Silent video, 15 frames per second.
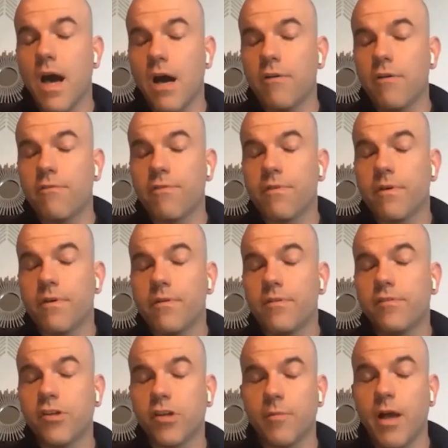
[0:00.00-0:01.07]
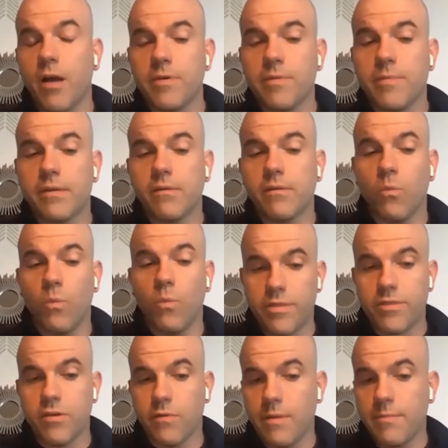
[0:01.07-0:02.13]
of serum albumin
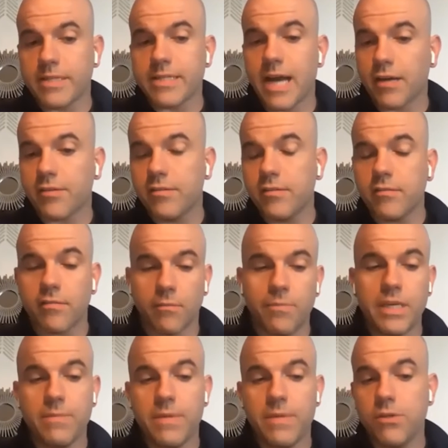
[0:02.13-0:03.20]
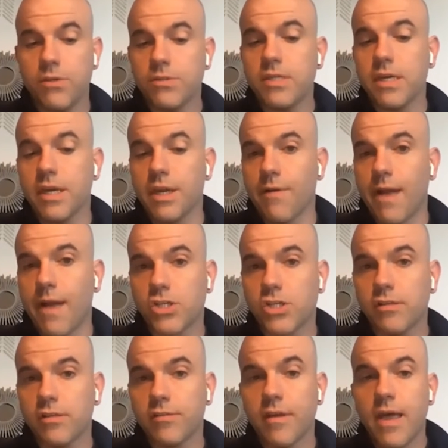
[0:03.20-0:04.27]
with uremic toxins or PBUT
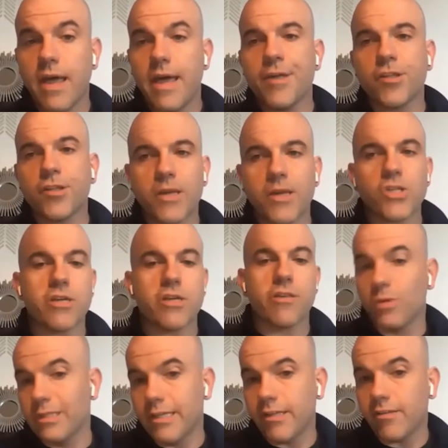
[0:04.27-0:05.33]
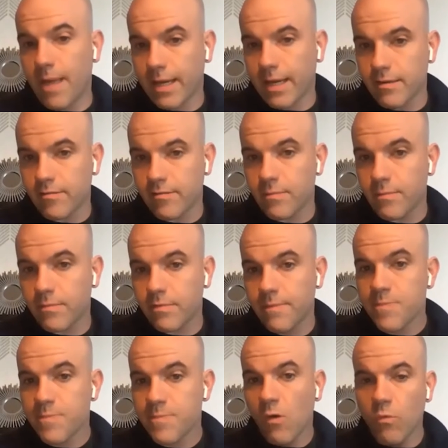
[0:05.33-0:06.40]
interactions, especially the release mechanisms.
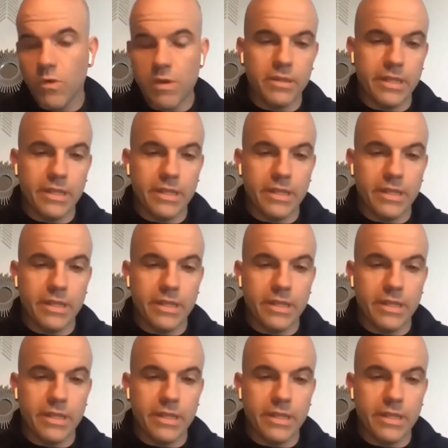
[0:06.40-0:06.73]
We